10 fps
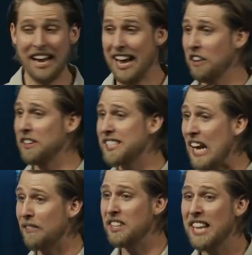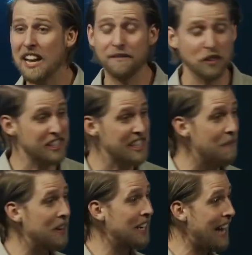and on the seventh day, for
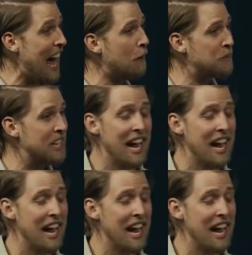seven laps,